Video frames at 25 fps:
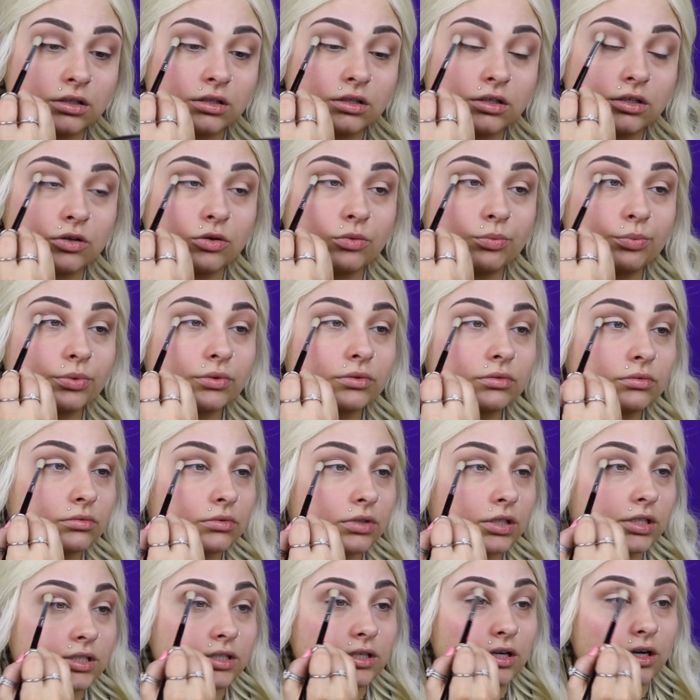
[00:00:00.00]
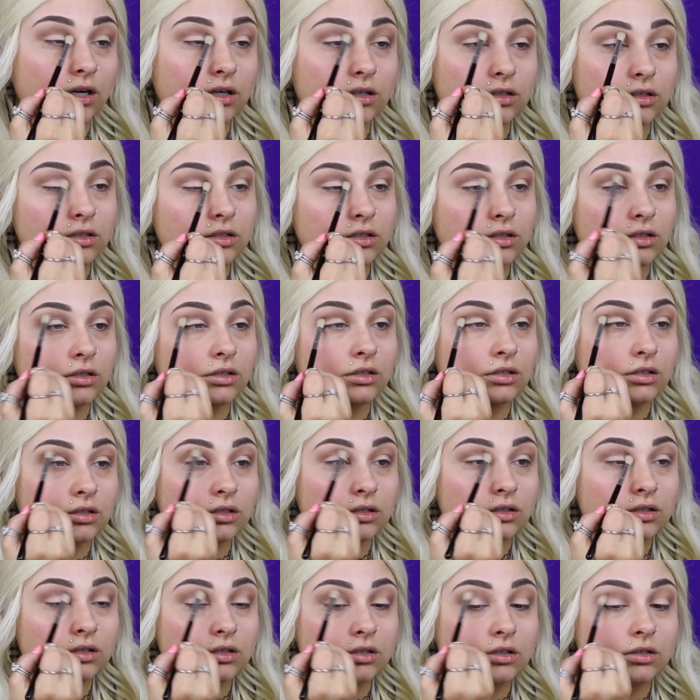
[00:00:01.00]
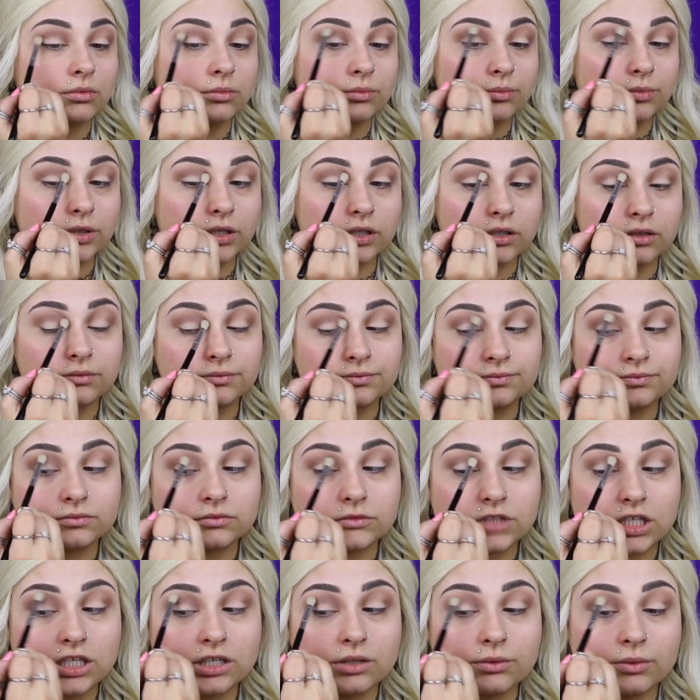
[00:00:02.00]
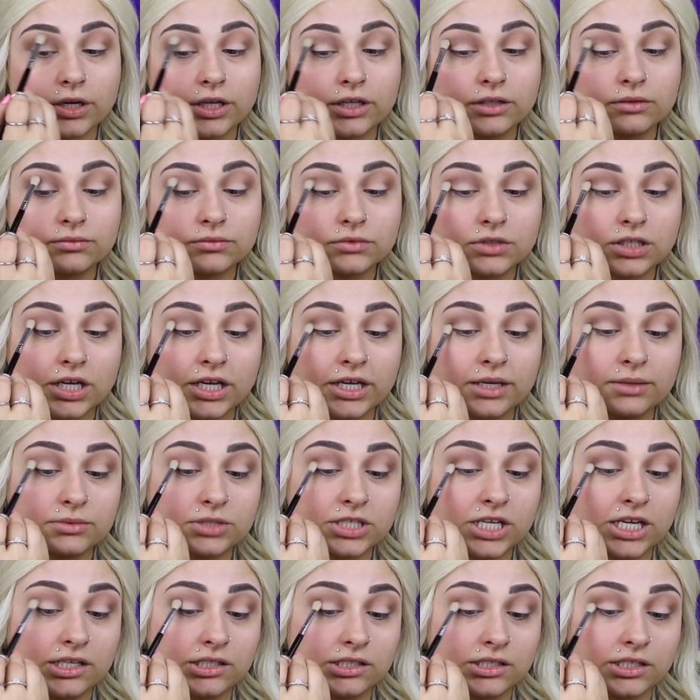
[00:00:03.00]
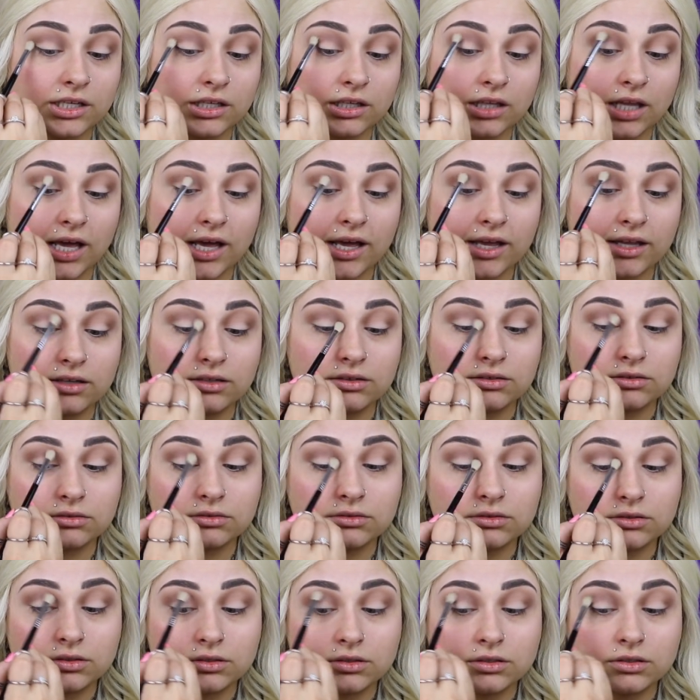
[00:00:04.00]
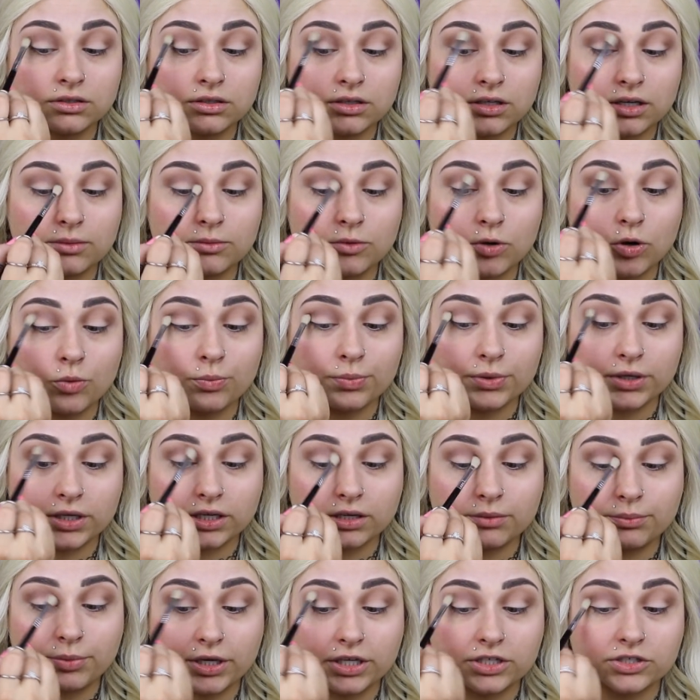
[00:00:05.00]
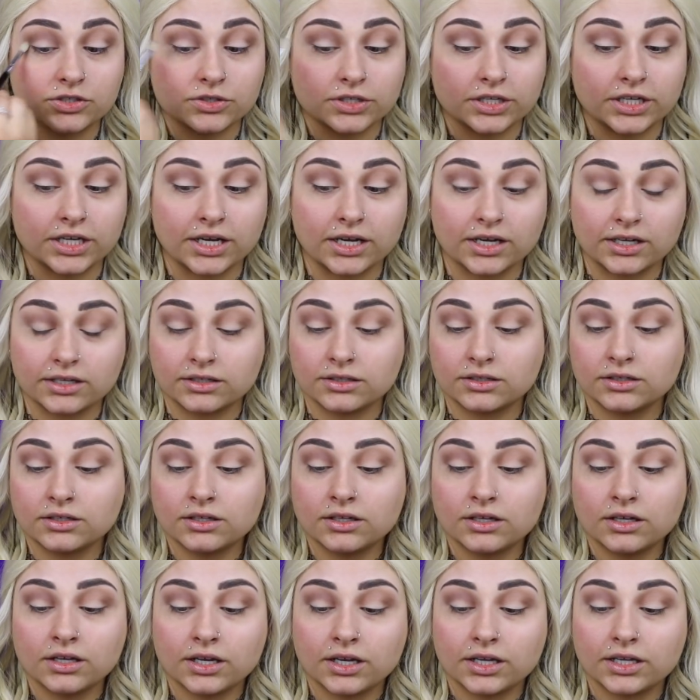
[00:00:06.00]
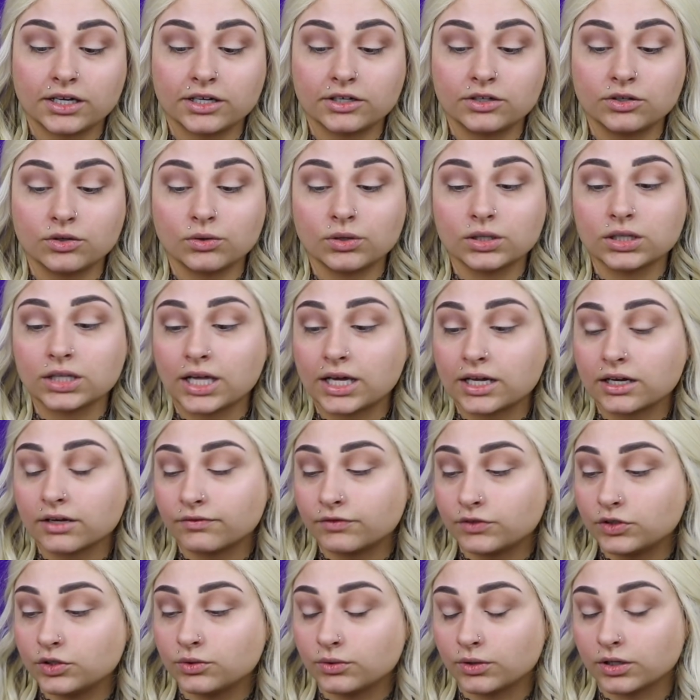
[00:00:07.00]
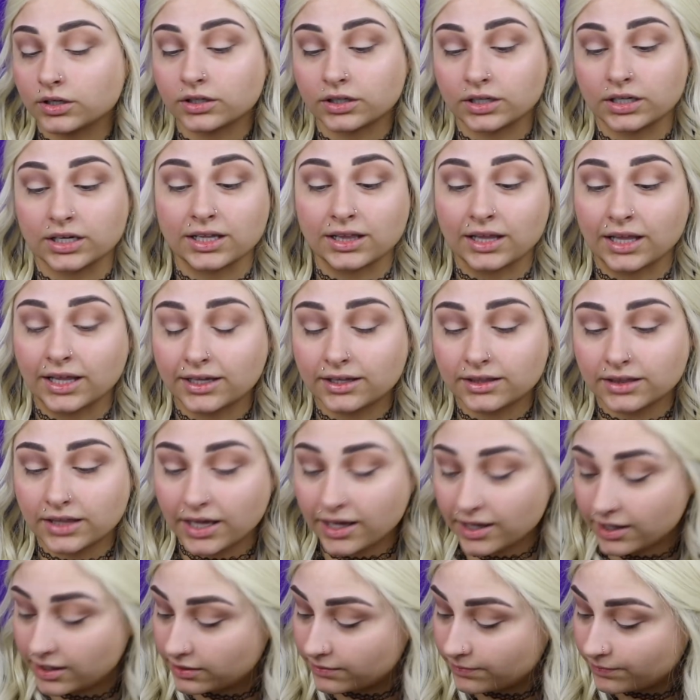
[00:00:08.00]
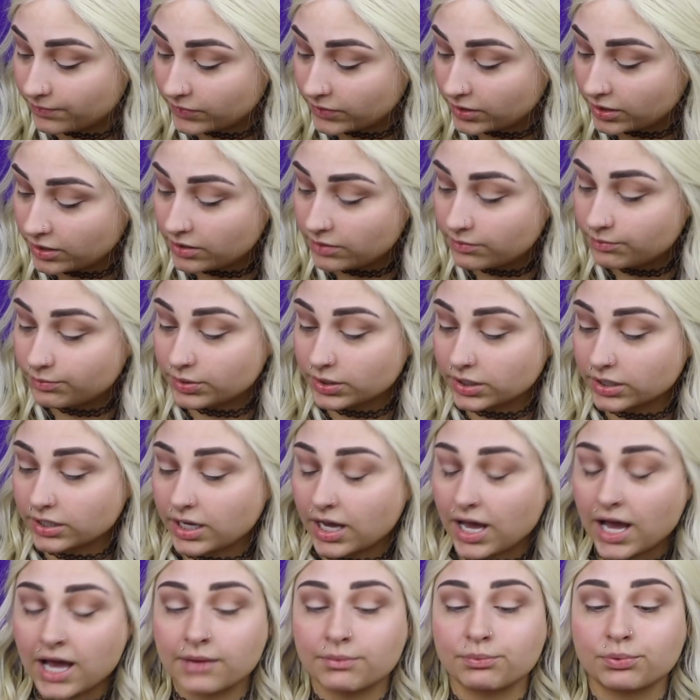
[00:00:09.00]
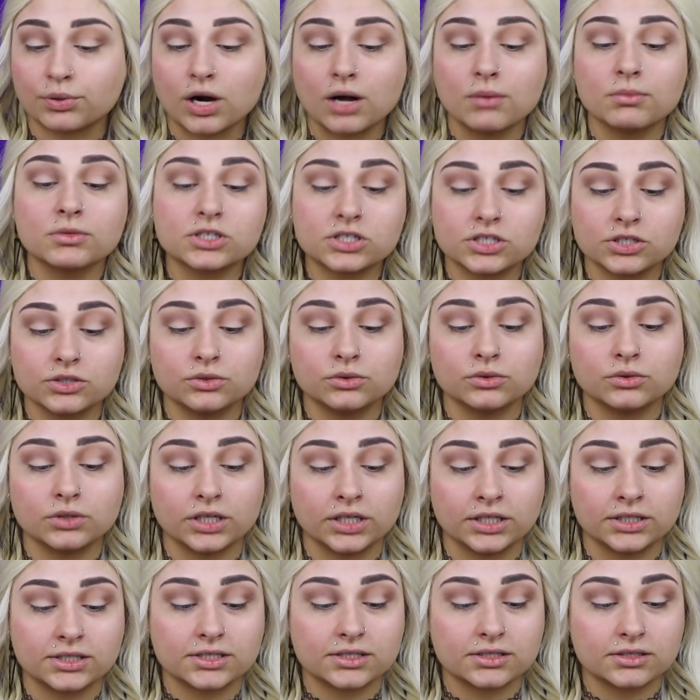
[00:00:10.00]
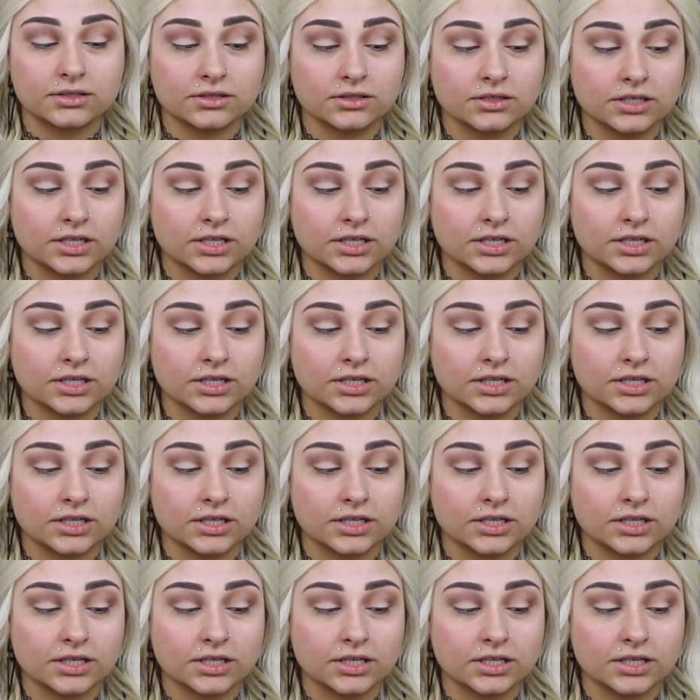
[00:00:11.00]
Nope, it's gone. But anyway, I am changing a lot. I'm opening a Patreon, and I know a lot of you aren't gonna like that, but I promise you it's